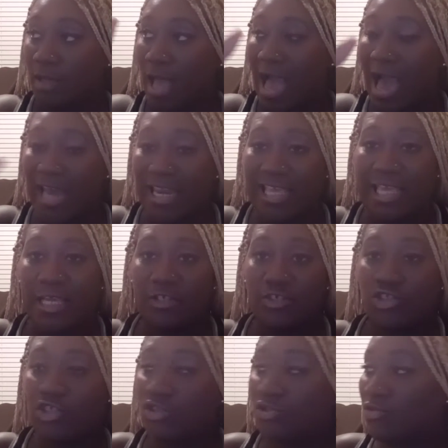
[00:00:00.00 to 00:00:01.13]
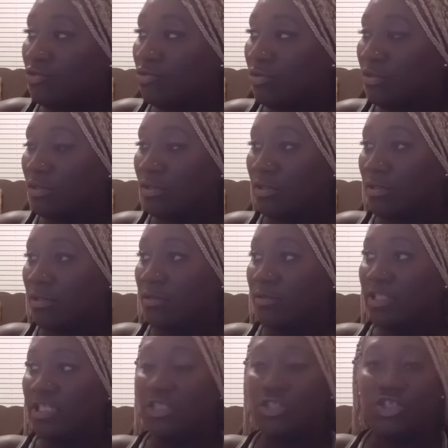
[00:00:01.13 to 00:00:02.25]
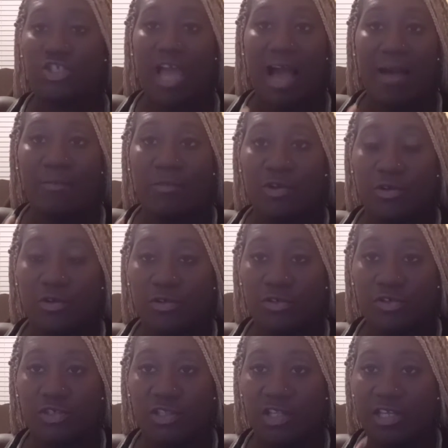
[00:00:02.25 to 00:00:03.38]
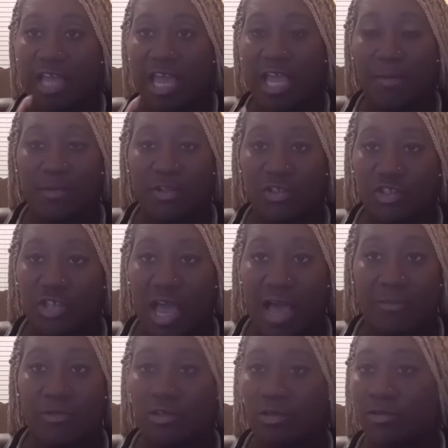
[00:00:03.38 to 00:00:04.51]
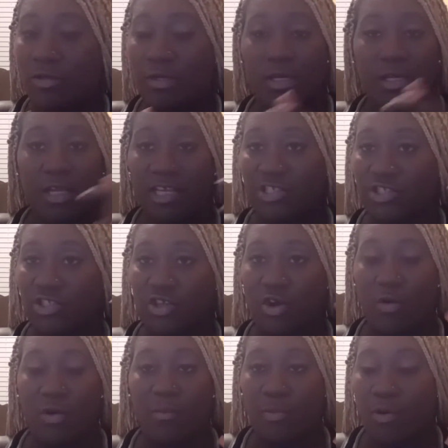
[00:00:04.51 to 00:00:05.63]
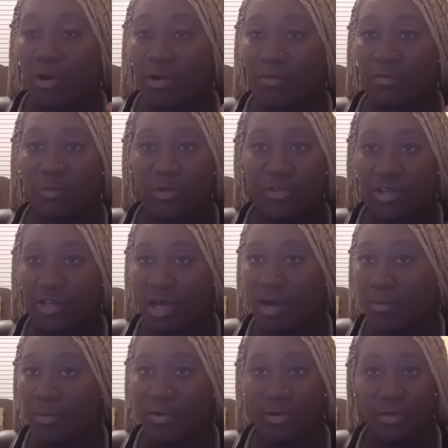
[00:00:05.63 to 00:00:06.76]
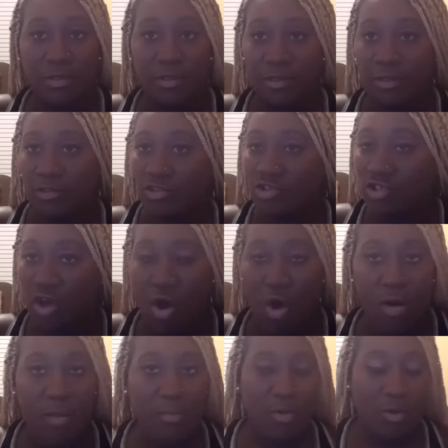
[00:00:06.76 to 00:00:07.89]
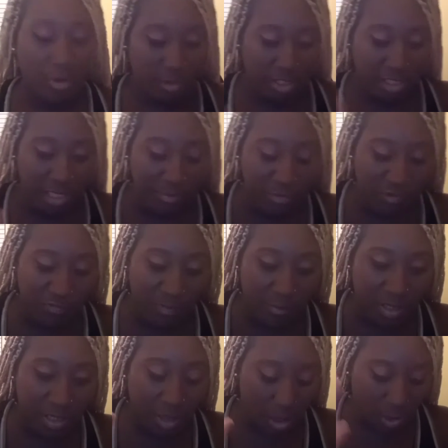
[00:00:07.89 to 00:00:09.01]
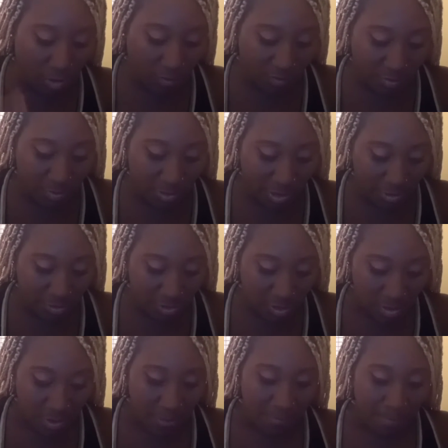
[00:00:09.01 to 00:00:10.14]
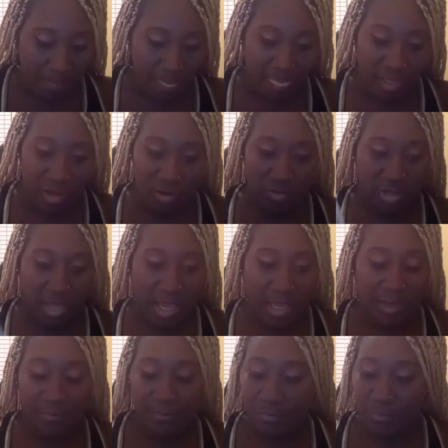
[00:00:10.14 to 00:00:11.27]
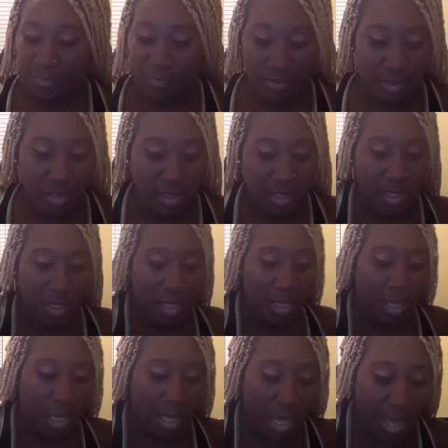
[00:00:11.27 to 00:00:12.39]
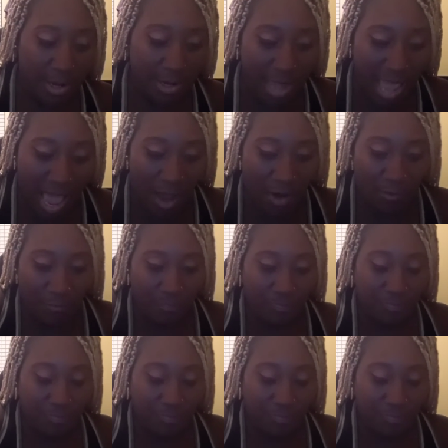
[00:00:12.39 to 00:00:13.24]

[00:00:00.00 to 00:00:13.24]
how to get to these chapters, and the name of the chapter is so important with the number. So important. It keeps you from being all over the place. Okay? And now,